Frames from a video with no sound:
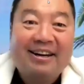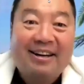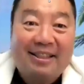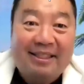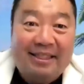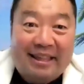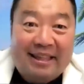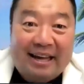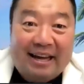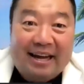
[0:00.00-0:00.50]

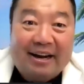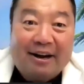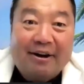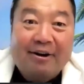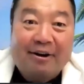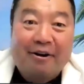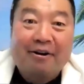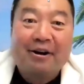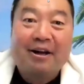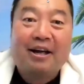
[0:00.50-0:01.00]

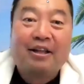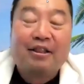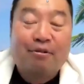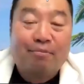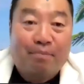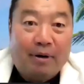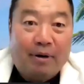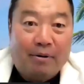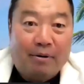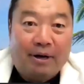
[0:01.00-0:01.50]
their
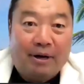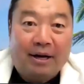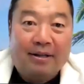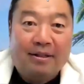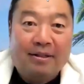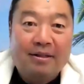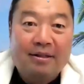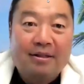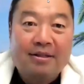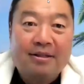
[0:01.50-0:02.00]

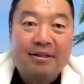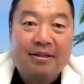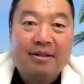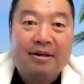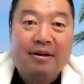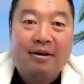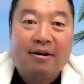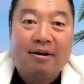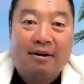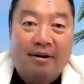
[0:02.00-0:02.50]
experience
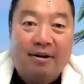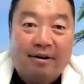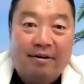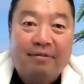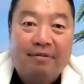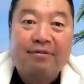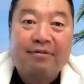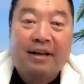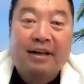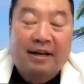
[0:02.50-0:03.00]

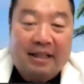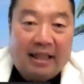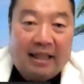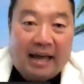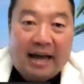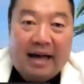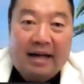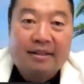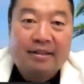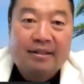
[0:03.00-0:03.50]
of the
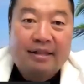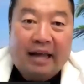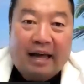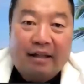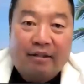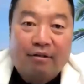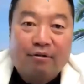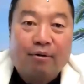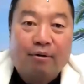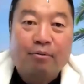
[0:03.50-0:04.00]
class.
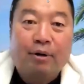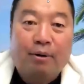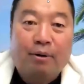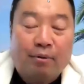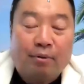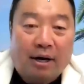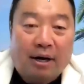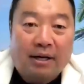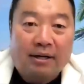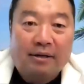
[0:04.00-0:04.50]
That's what we
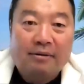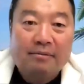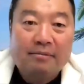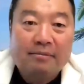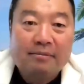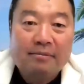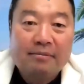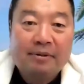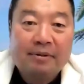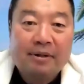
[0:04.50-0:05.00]
want,
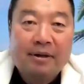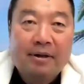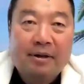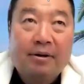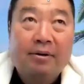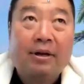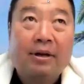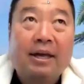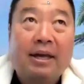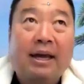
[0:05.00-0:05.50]

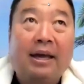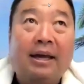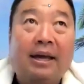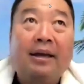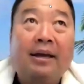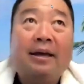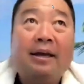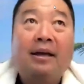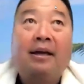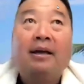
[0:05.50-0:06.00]
okay?
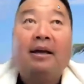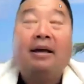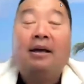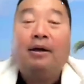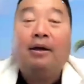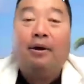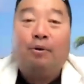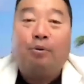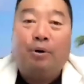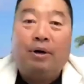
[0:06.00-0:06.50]

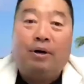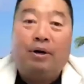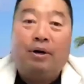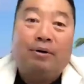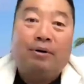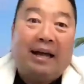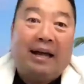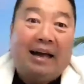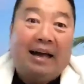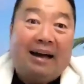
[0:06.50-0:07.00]
We
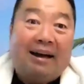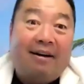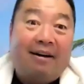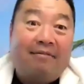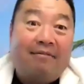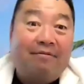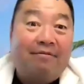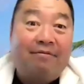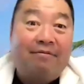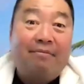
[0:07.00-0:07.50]
don't
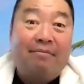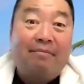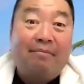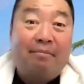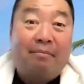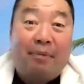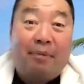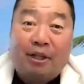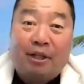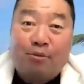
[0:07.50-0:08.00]
have
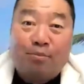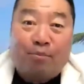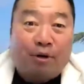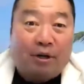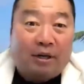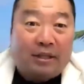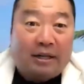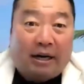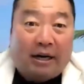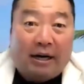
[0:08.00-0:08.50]
much more
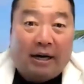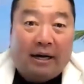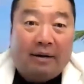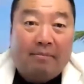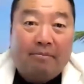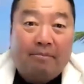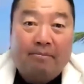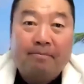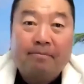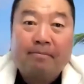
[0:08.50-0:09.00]

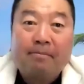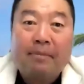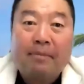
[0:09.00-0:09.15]
time.